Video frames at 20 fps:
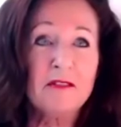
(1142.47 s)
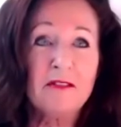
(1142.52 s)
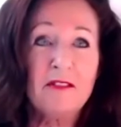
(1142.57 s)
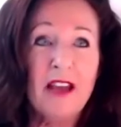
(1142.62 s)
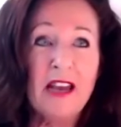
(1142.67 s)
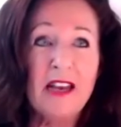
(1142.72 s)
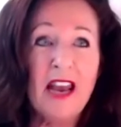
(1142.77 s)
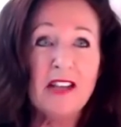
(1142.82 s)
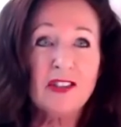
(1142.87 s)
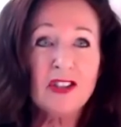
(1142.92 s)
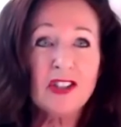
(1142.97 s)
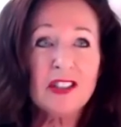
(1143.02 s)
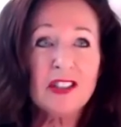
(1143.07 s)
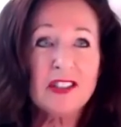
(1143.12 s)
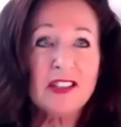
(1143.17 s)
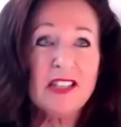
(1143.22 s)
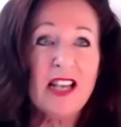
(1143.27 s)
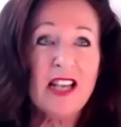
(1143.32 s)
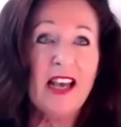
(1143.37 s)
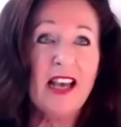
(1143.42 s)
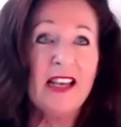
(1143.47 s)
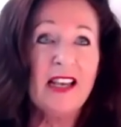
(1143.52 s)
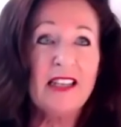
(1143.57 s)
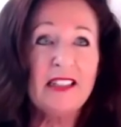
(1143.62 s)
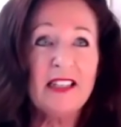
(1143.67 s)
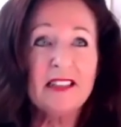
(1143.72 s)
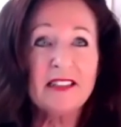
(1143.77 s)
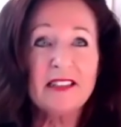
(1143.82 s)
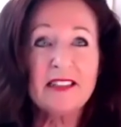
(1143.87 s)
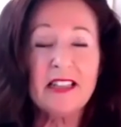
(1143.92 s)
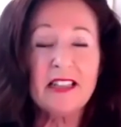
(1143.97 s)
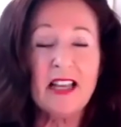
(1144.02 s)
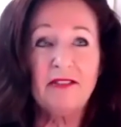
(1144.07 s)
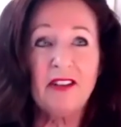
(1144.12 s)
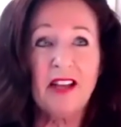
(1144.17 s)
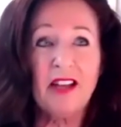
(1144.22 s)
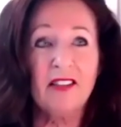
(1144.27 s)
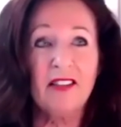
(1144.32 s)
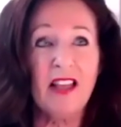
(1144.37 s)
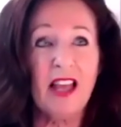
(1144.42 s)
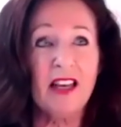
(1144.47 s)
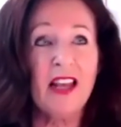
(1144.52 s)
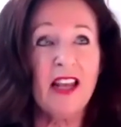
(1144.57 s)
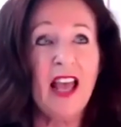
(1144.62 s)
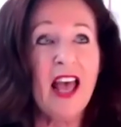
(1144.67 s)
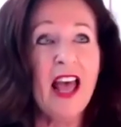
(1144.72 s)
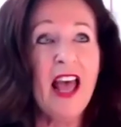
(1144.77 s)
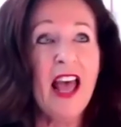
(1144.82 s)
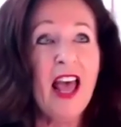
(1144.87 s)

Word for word: financial side and stuff like that.